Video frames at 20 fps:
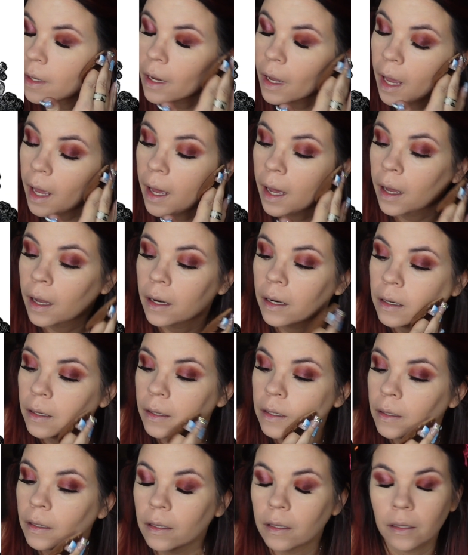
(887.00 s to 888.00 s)
and
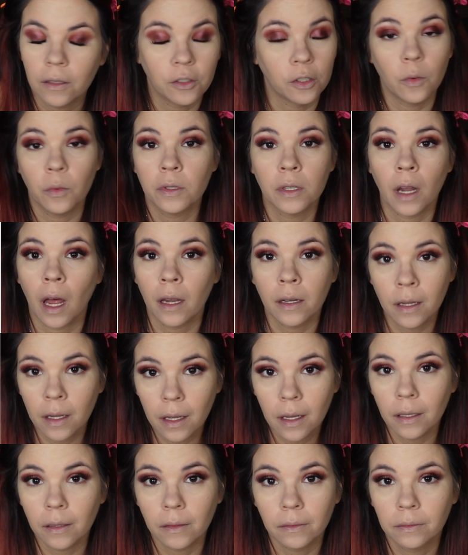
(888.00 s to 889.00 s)
she was not
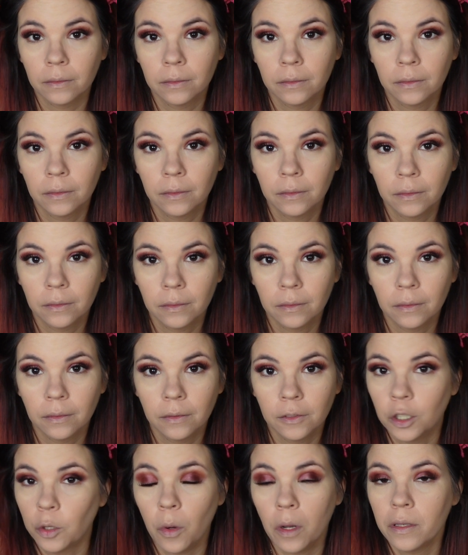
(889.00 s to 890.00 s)
dead.
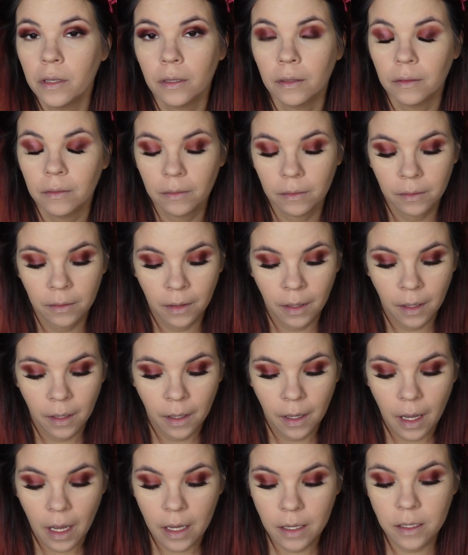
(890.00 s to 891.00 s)
She wasn't.
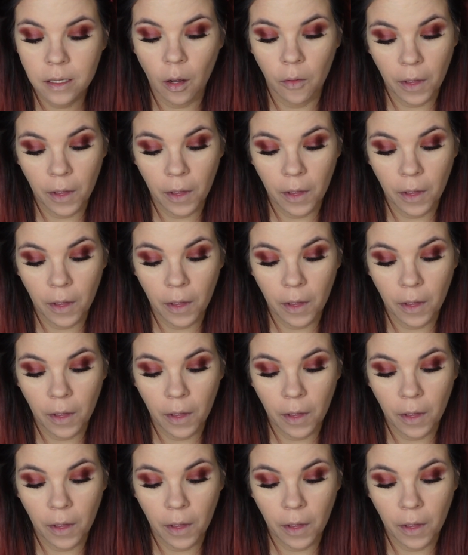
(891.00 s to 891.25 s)
And so